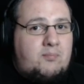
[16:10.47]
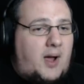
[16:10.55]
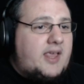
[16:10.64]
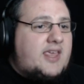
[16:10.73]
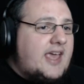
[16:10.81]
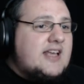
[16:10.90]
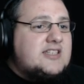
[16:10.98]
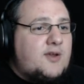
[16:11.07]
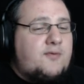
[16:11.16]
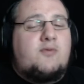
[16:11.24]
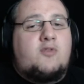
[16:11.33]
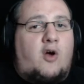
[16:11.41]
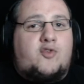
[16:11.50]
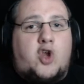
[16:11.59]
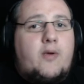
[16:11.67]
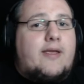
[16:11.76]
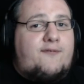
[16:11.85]
My years
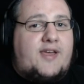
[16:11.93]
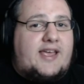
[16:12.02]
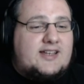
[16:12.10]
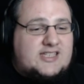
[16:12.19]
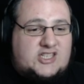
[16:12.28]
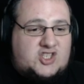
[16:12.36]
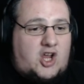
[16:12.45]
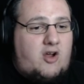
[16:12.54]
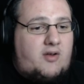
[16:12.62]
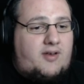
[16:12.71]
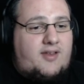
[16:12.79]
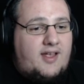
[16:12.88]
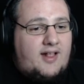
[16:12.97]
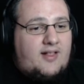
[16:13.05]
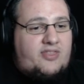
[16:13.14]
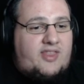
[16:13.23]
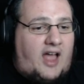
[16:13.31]
of doing things has shown
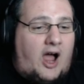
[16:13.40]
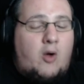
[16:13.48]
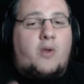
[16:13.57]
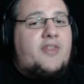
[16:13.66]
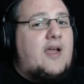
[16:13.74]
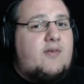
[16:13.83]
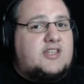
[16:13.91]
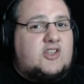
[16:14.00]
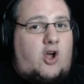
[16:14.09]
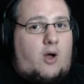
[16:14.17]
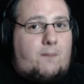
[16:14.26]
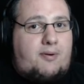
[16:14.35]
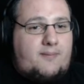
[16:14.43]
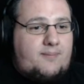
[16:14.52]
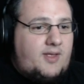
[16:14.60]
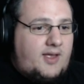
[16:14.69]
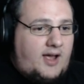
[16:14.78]
I will never stop.
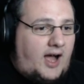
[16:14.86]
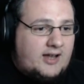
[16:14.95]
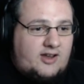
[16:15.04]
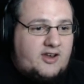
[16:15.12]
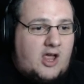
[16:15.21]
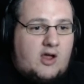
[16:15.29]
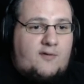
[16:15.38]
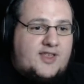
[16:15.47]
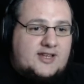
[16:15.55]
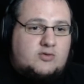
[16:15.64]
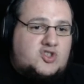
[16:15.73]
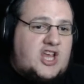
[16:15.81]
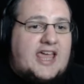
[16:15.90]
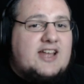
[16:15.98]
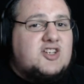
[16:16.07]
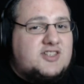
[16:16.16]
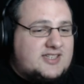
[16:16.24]
I don't know if this will
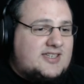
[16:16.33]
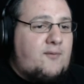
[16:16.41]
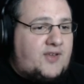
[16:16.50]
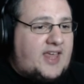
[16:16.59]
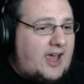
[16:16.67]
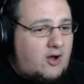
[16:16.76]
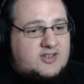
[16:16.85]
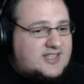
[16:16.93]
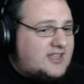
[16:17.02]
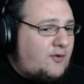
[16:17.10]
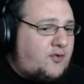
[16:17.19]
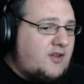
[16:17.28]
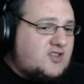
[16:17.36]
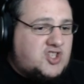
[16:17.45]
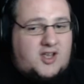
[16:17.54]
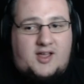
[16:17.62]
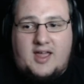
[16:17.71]
change into something else in the
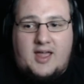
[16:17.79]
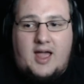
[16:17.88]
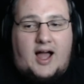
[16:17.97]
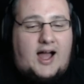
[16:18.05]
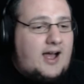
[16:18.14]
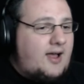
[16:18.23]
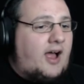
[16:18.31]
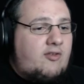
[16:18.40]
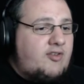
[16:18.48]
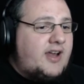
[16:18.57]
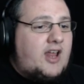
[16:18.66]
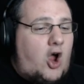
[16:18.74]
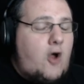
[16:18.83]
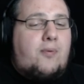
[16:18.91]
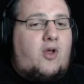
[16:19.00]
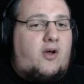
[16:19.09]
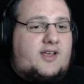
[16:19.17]
future. I really
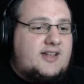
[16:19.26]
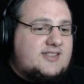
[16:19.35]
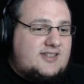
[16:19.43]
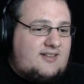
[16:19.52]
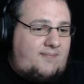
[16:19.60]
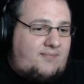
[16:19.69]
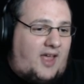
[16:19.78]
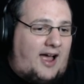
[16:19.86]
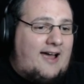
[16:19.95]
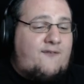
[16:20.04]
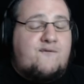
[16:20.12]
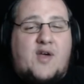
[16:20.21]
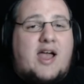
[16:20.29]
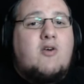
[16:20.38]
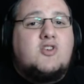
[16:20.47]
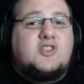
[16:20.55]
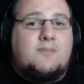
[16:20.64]
hope not, because I
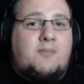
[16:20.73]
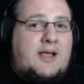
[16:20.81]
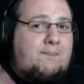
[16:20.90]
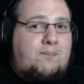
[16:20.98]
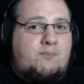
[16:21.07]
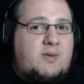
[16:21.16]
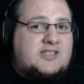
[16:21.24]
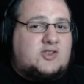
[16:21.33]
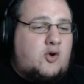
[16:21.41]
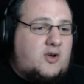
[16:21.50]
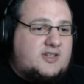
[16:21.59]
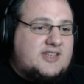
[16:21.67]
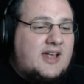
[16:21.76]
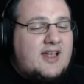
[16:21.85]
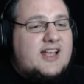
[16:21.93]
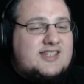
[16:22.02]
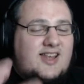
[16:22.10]
found my source.
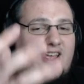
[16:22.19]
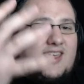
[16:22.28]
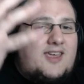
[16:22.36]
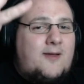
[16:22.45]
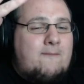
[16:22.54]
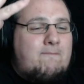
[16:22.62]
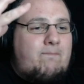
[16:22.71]
It's like